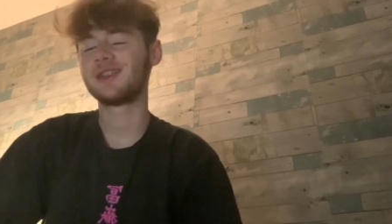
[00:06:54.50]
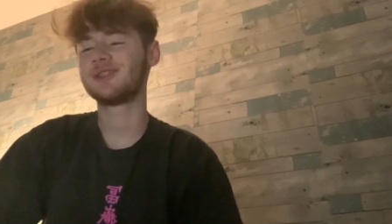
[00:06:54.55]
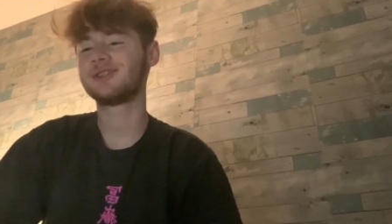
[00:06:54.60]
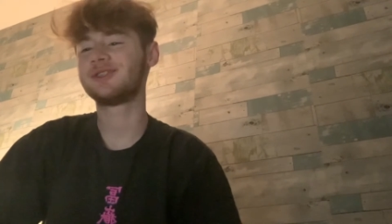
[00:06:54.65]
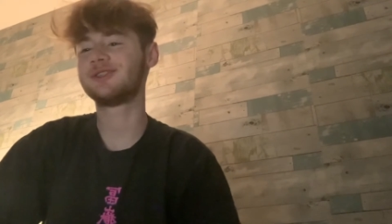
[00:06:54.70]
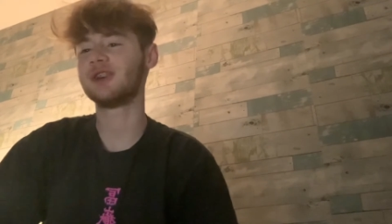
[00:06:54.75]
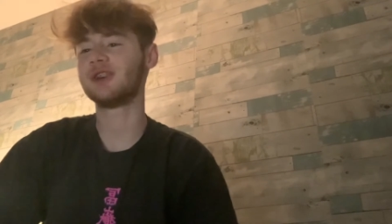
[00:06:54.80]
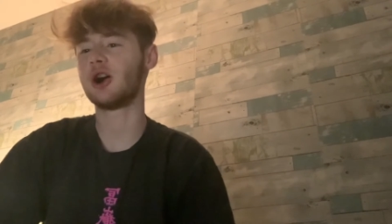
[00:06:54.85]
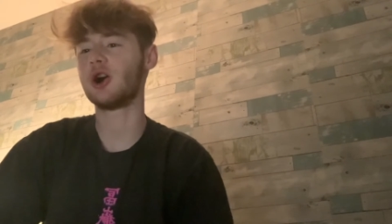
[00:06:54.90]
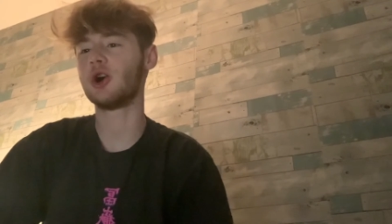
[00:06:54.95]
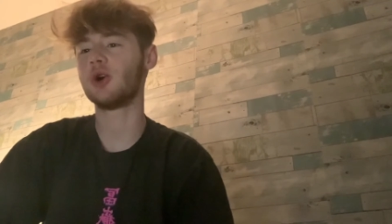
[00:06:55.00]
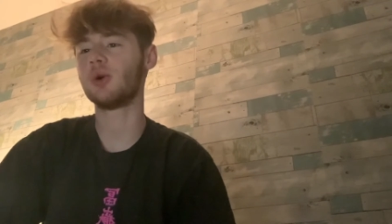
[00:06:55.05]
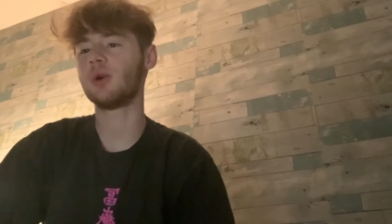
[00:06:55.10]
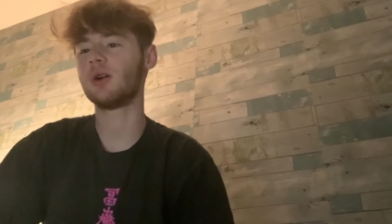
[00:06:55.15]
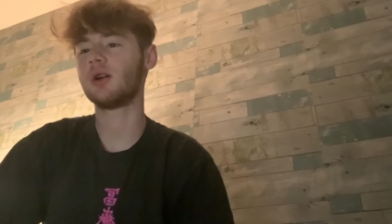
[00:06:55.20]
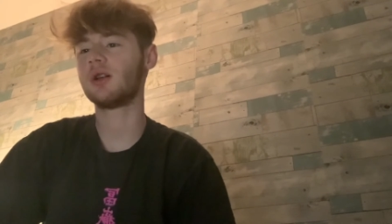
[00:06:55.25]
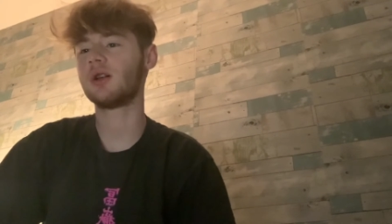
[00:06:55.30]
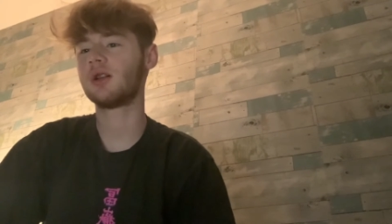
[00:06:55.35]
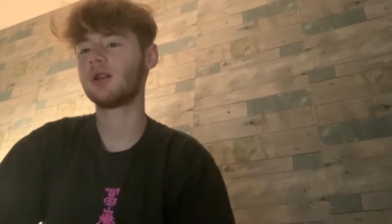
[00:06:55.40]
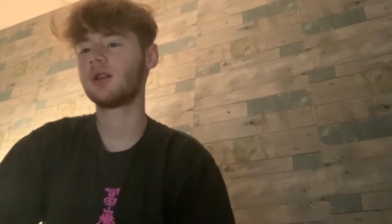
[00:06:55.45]

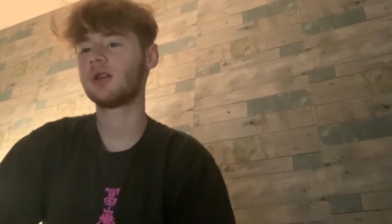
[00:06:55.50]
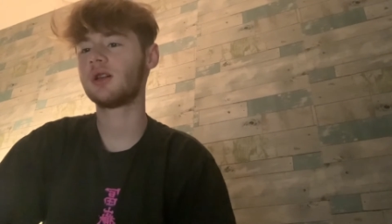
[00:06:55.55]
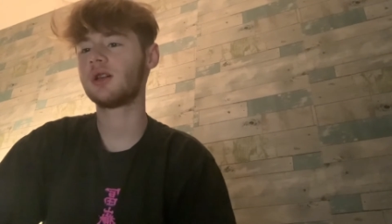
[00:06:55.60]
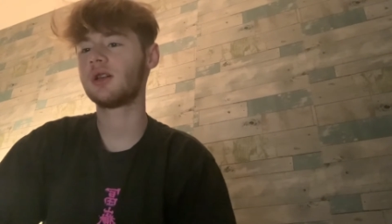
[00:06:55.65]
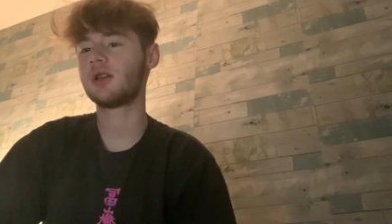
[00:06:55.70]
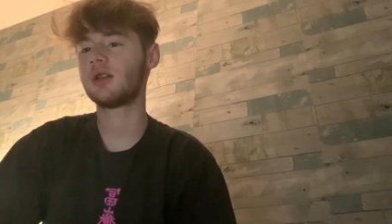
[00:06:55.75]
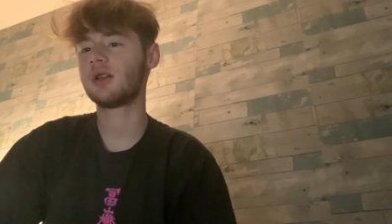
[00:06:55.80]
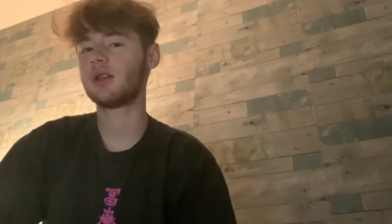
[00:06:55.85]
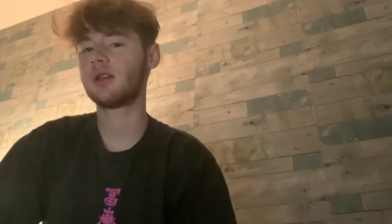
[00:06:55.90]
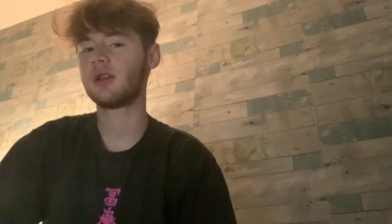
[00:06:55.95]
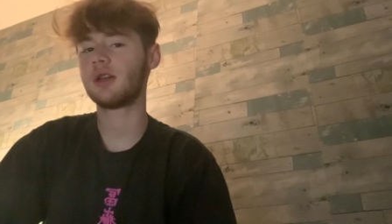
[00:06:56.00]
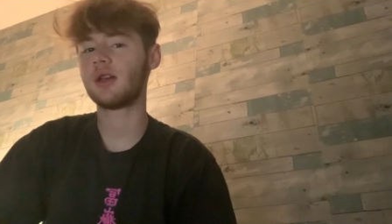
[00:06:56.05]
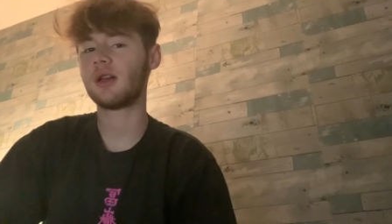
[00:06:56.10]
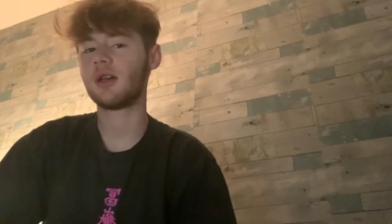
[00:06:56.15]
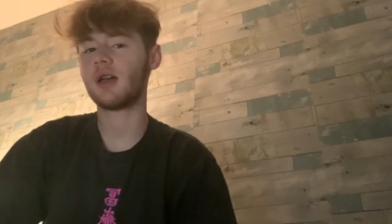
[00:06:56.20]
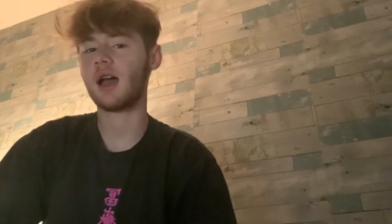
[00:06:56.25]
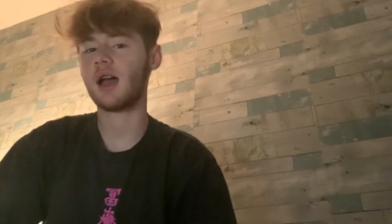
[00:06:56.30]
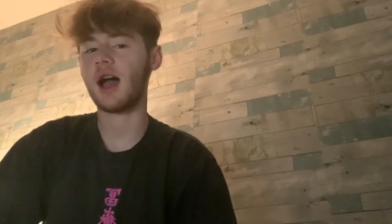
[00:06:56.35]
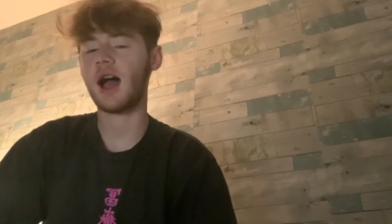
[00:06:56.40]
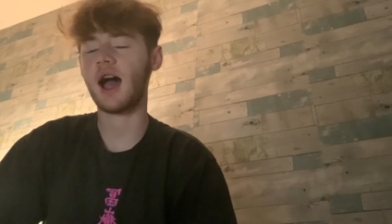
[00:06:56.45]
so
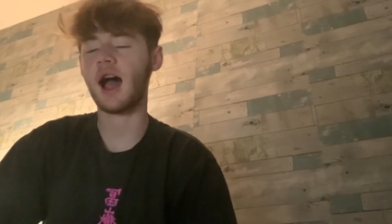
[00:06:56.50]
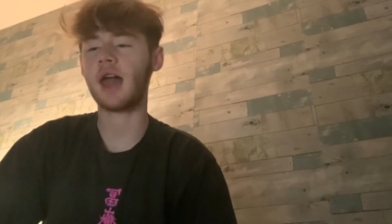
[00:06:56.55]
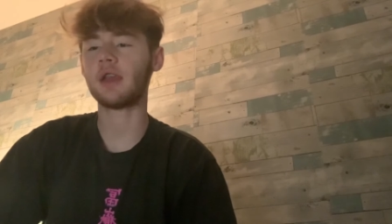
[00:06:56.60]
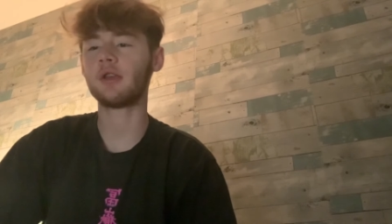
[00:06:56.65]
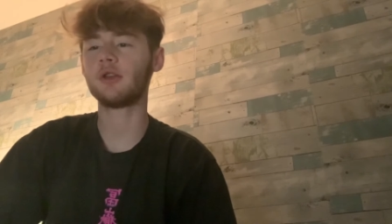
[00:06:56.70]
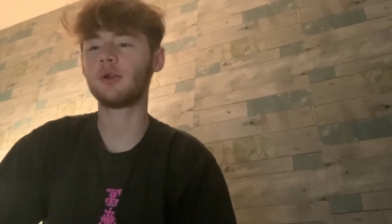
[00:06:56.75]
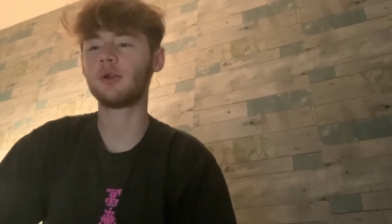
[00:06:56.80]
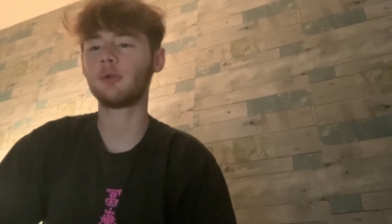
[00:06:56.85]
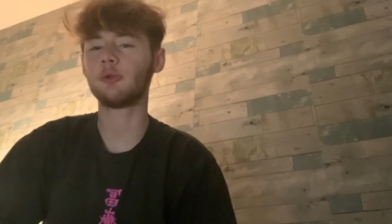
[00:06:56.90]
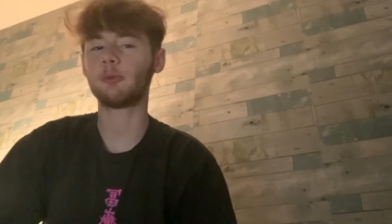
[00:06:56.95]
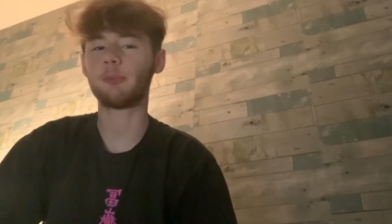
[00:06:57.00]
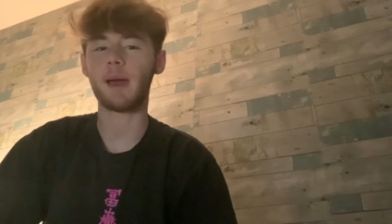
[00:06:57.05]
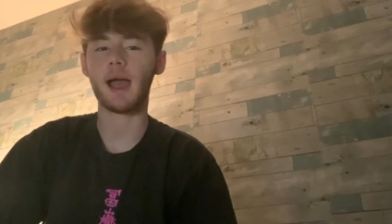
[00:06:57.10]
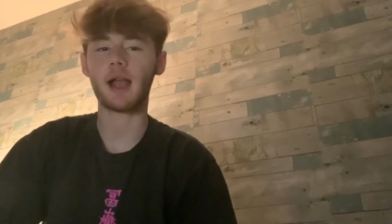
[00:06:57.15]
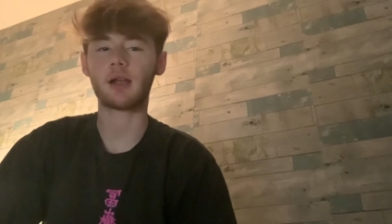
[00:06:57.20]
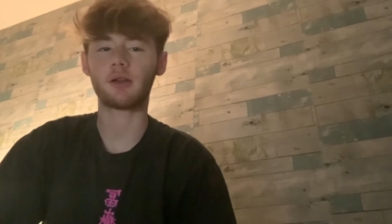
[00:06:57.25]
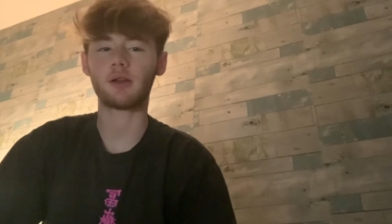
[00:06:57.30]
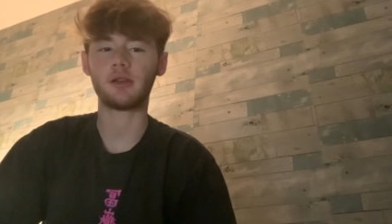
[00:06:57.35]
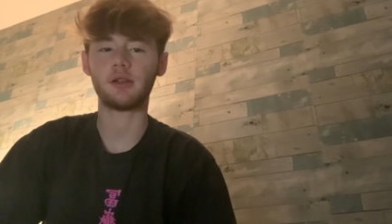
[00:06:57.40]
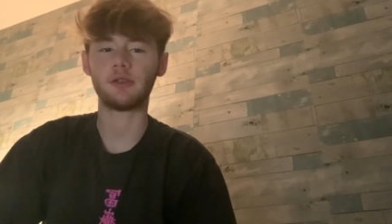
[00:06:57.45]
I don't know what his
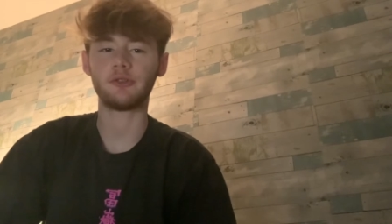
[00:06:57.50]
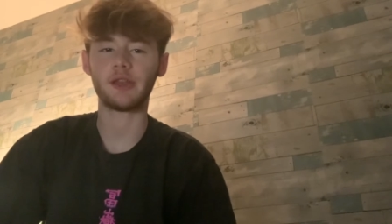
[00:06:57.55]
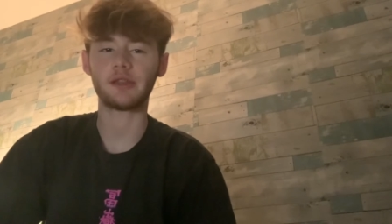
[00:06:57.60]
background is.